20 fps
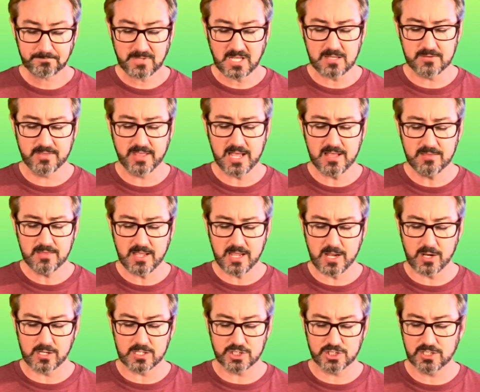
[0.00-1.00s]
Then
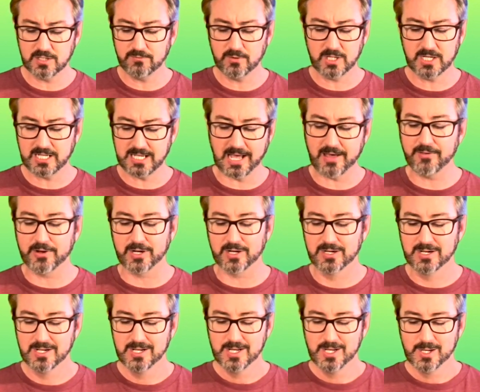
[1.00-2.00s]
they shiver together.
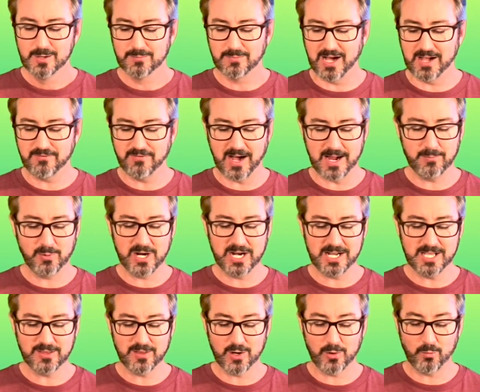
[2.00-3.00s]
By
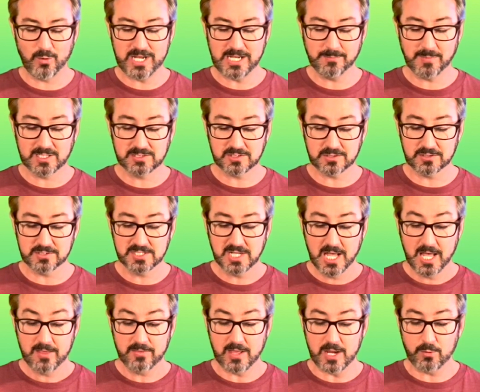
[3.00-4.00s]
vibrating their wing muscles,
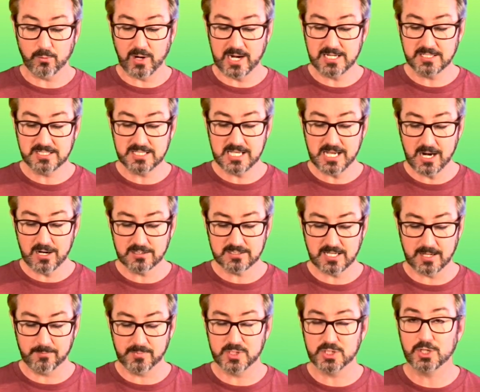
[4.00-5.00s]
they raise the air
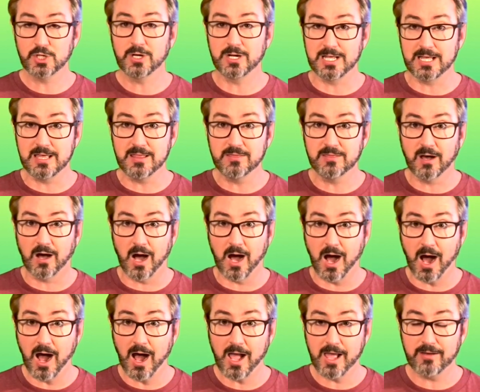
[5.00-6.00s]
temperature in the
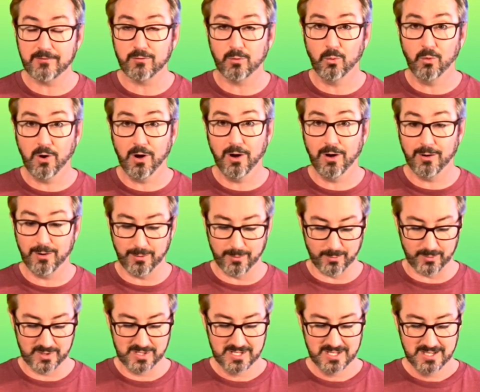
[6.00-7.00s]
hive. Whoa!
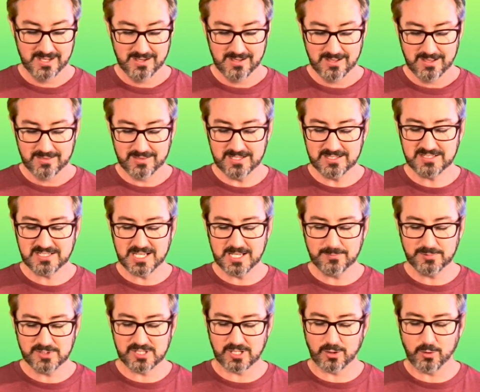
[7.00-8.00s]
This
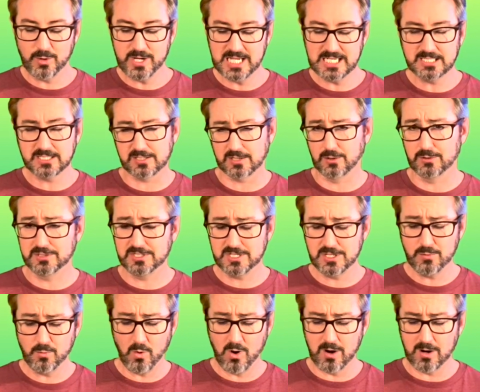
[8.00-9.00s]
keeps the queen toasty
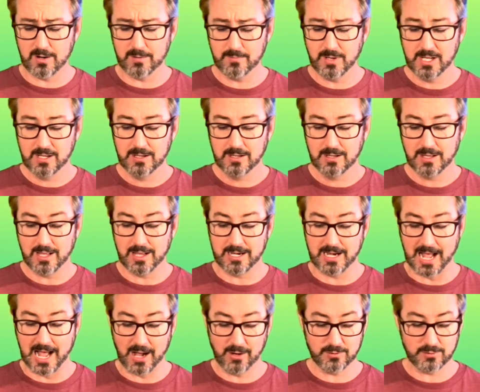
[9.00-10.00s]
warm. And
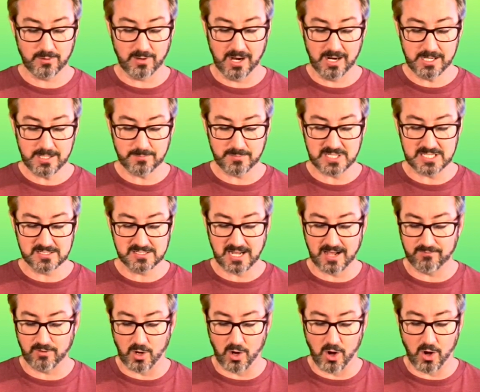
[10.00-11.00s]
how do honeybees have
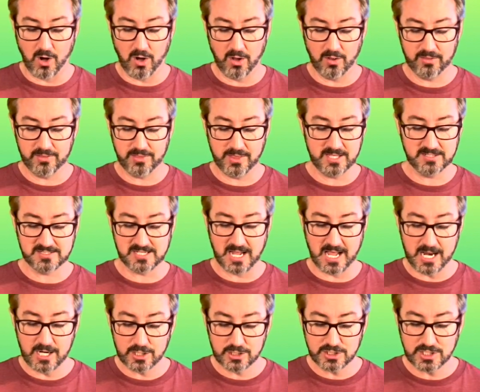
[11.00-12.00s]
all this
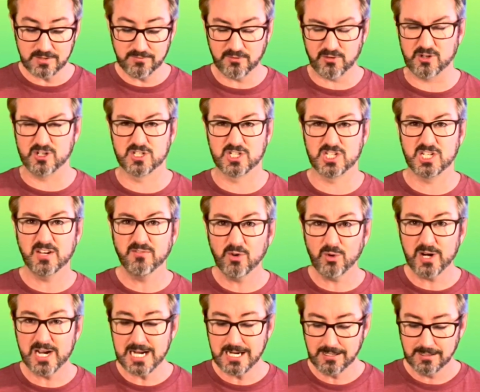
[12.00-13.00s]
energy for
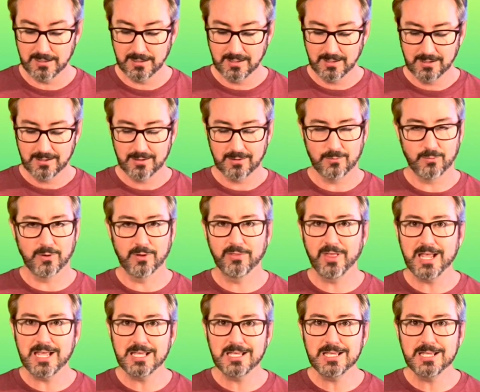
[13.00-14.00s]
shivering? Well,
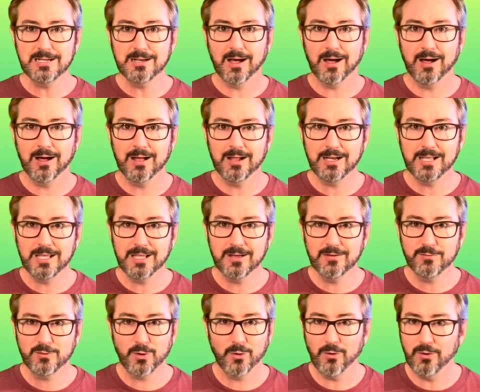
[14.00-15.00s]
they eat honey,
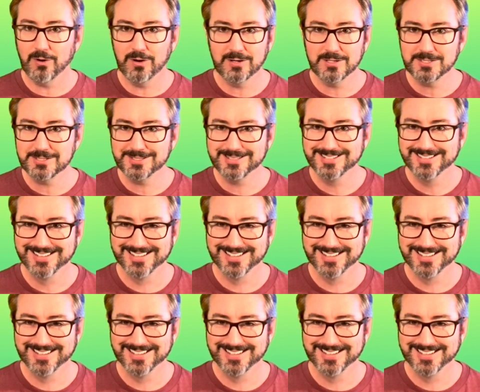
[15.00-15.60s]
of course.